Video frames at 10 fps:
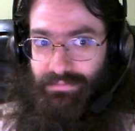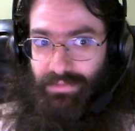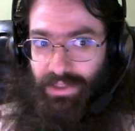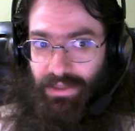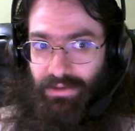
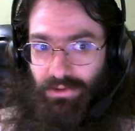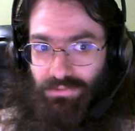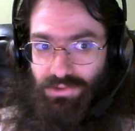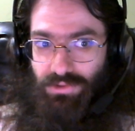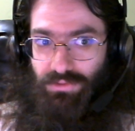And
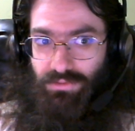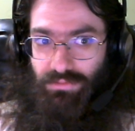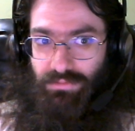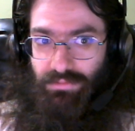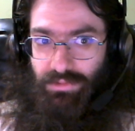also
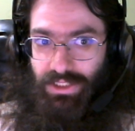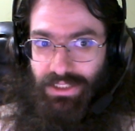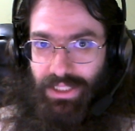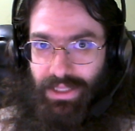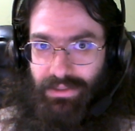click
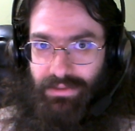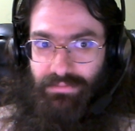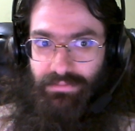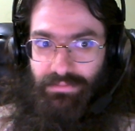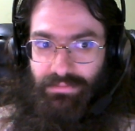like
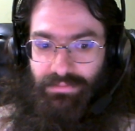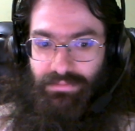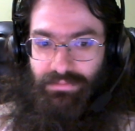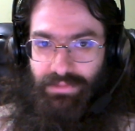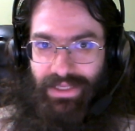
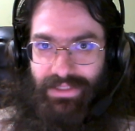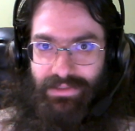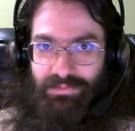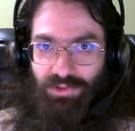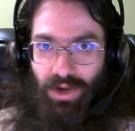and
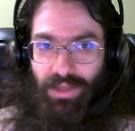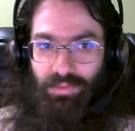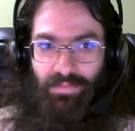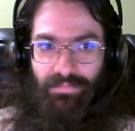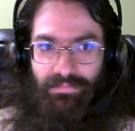subscribe.
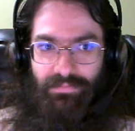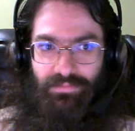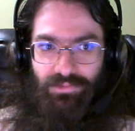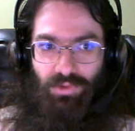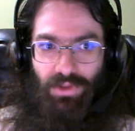
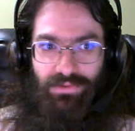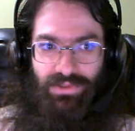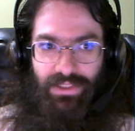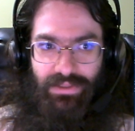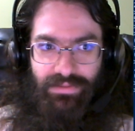Do all those
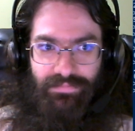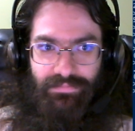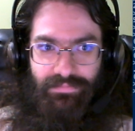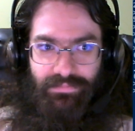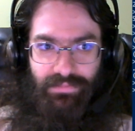things.
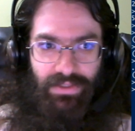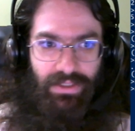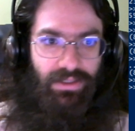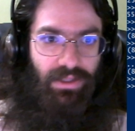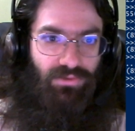And
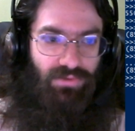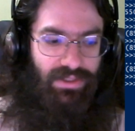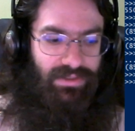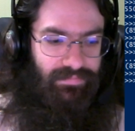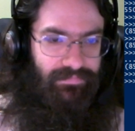then tell your friends